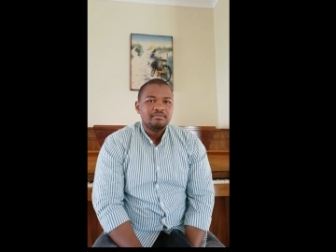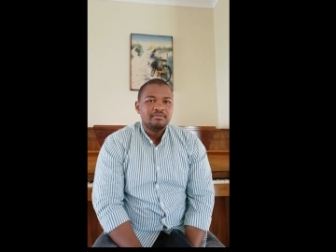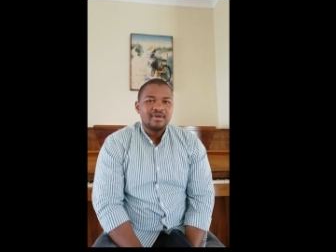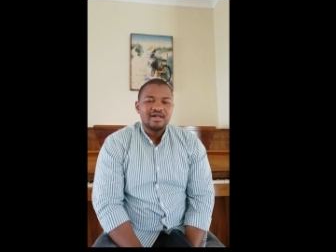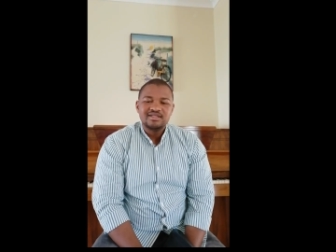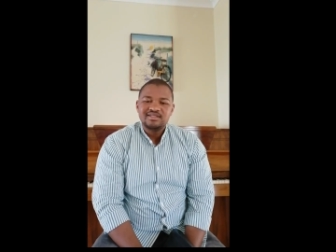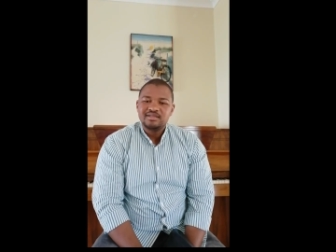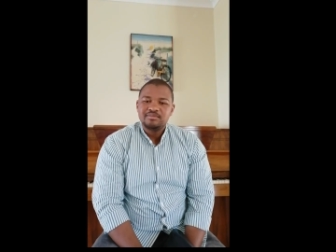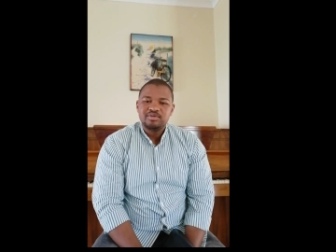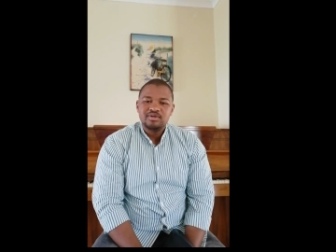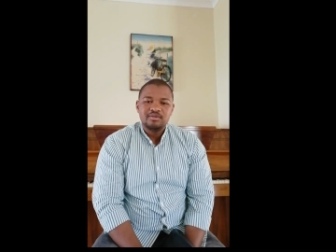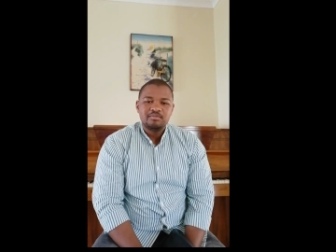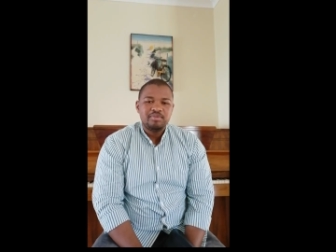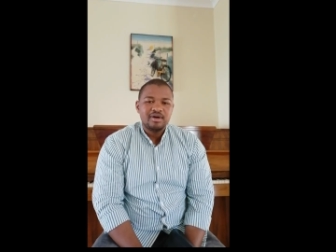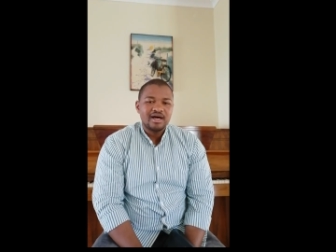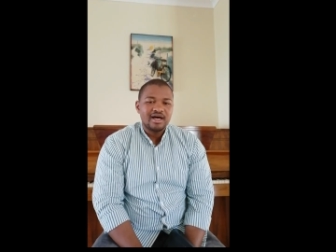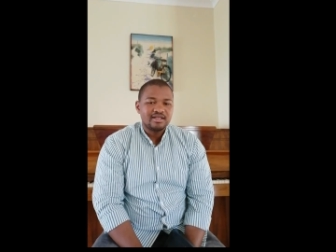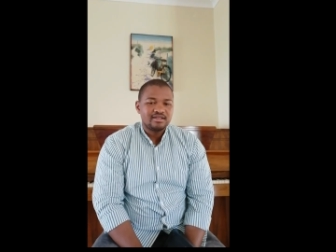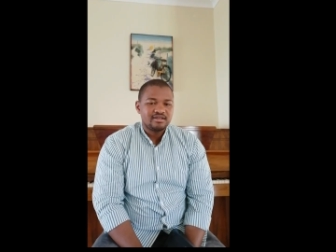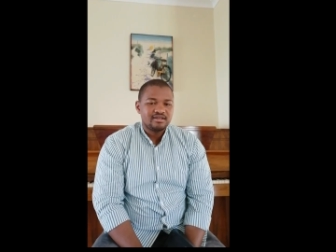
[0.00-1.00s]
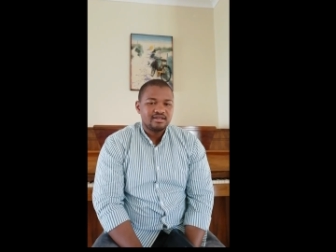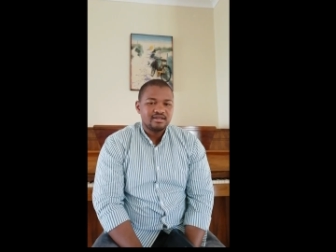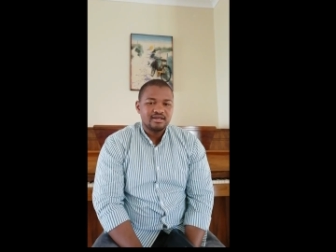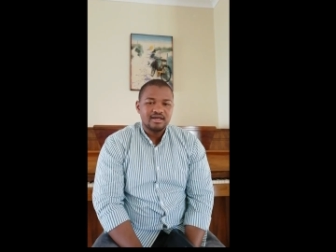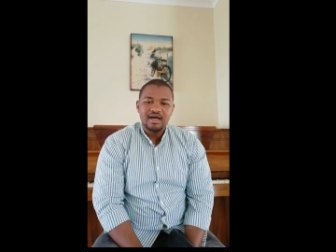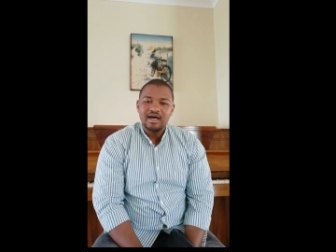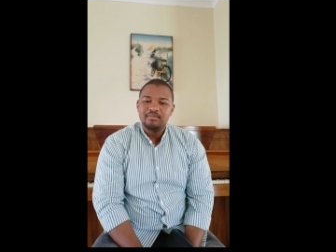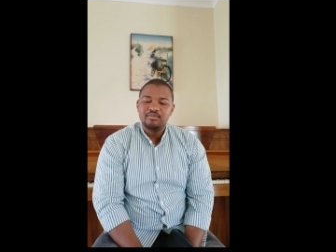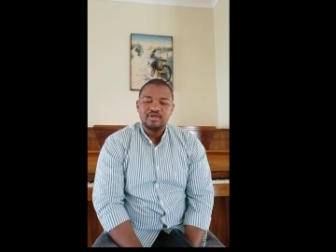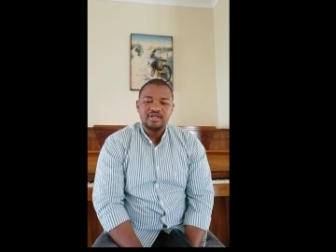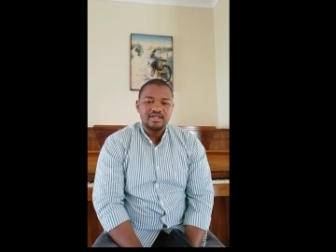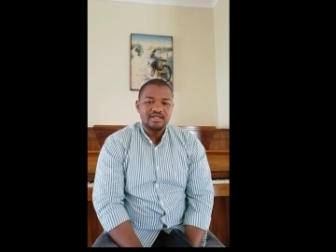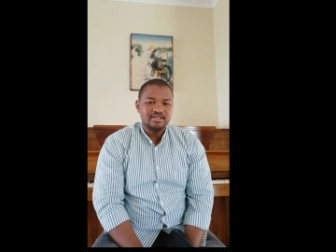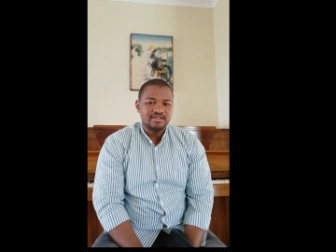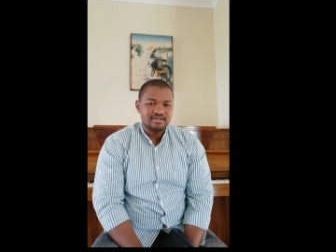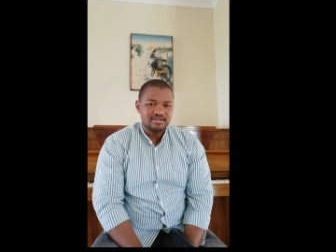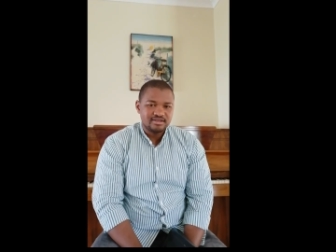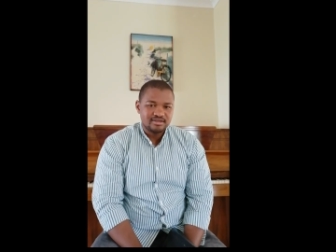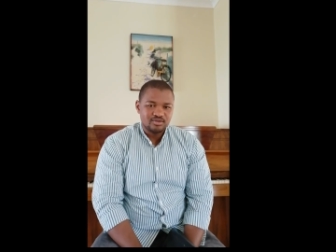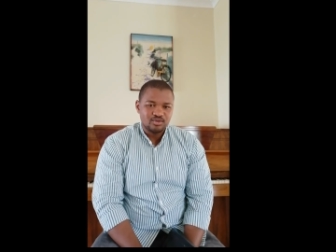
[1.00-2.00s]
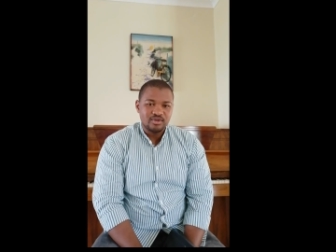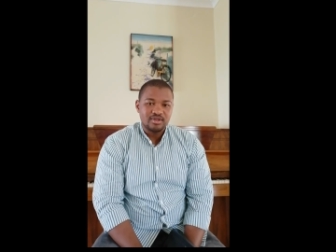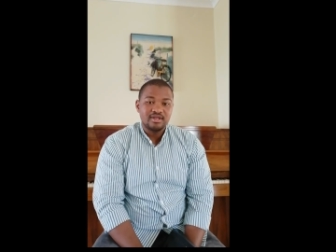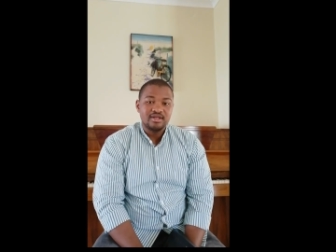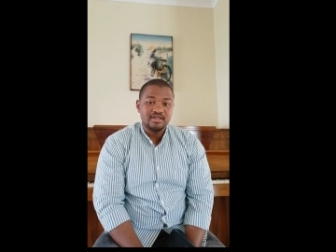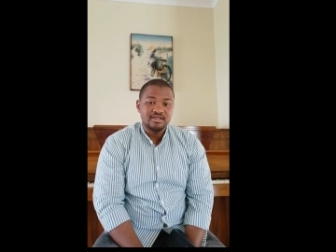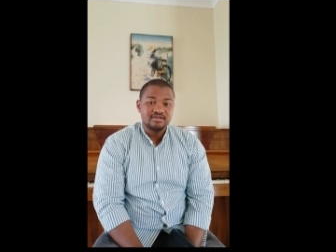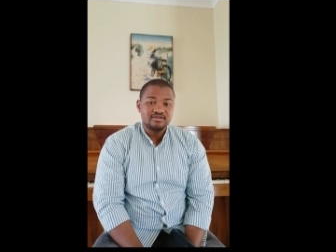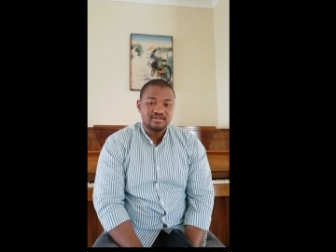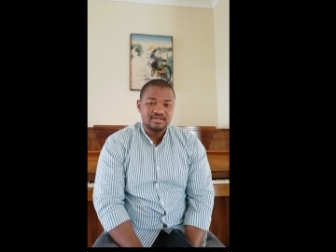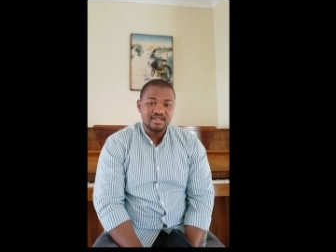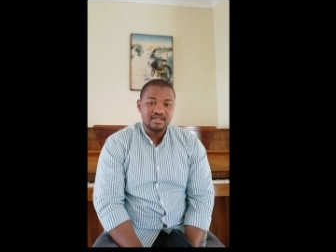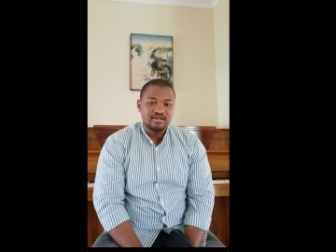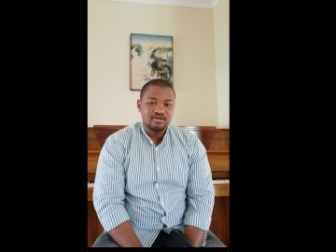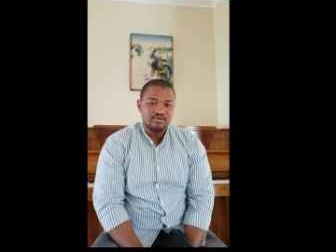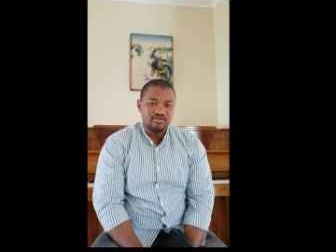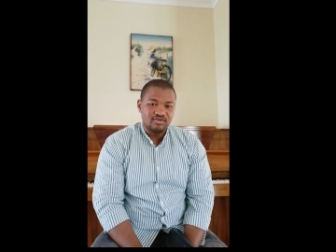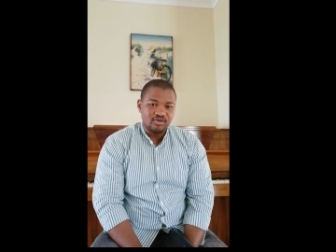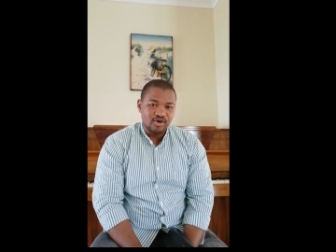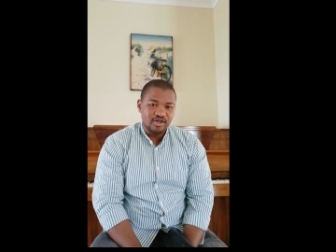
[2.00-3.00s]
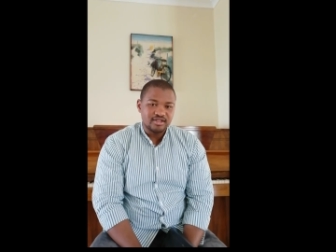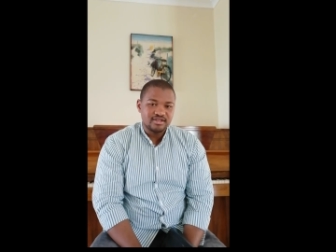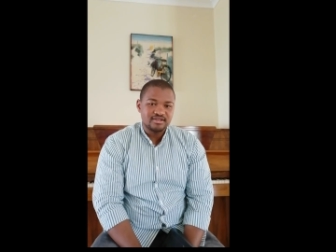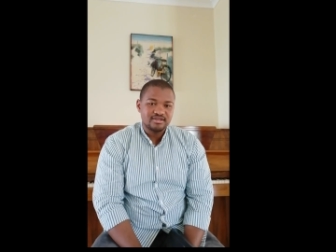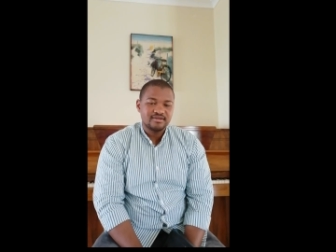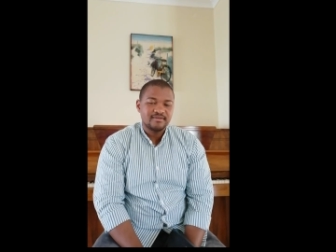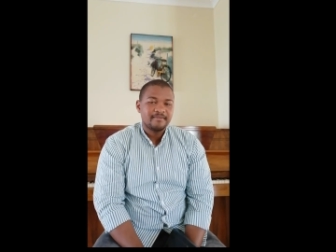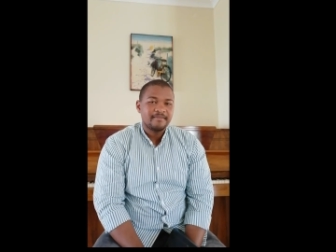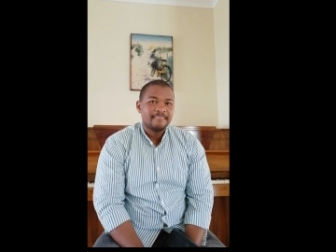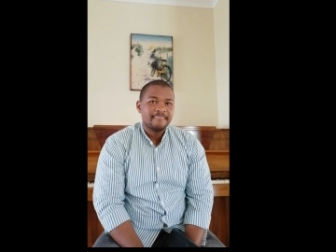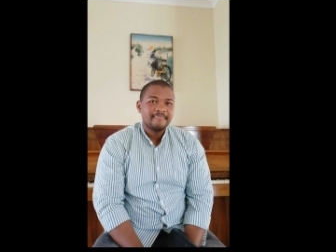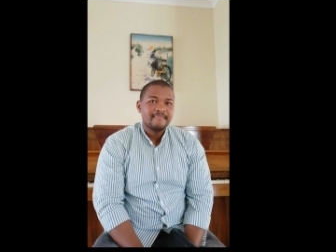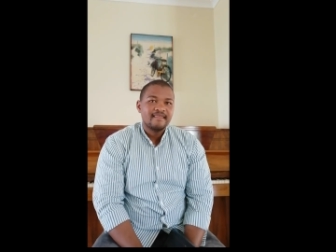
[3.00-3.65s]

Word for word: multiple part harmonies with his single voice.